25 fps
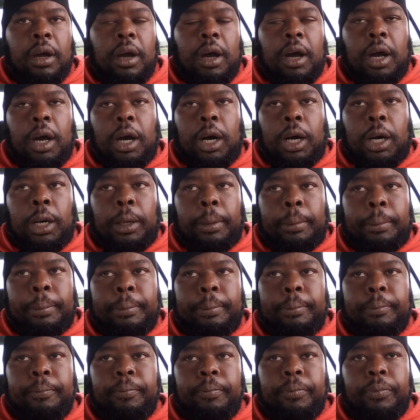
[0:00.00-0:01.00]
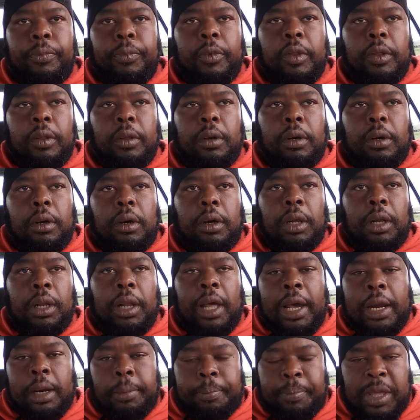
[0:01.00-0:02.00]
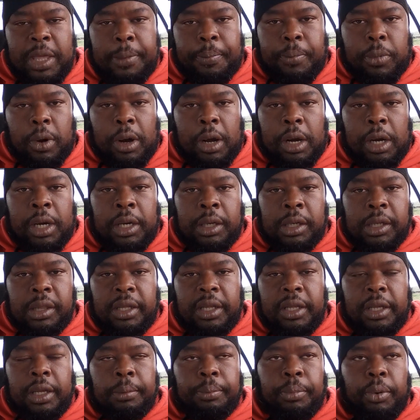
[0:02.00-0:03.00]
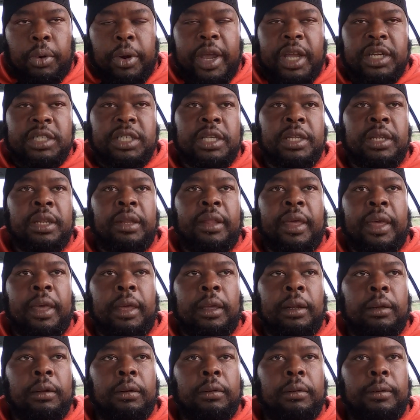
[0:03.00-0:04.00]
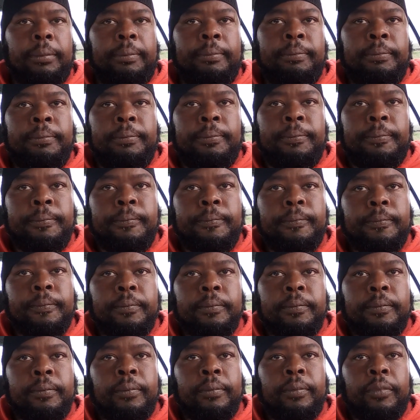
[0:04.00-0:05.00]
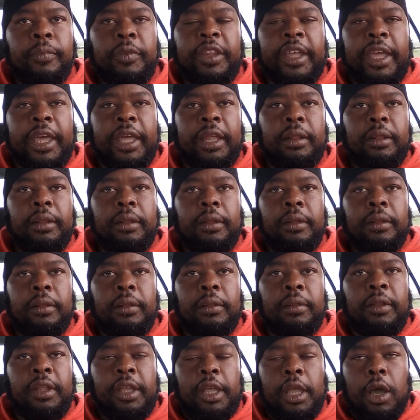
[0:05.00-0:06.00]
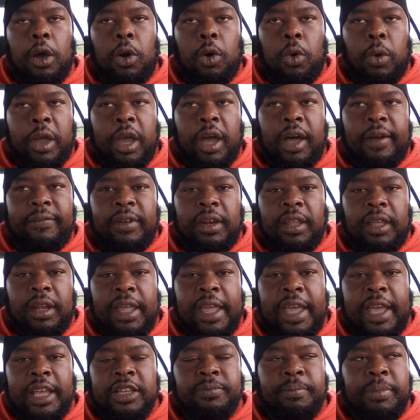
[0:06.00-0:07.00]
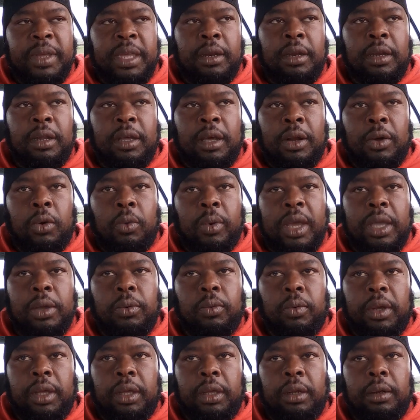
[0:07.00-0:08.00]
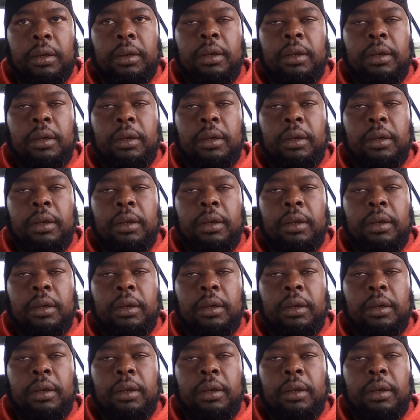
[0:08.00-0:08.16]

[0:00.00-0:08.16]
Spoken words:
A lot of people are under the impression that that the old covenant has been done away with.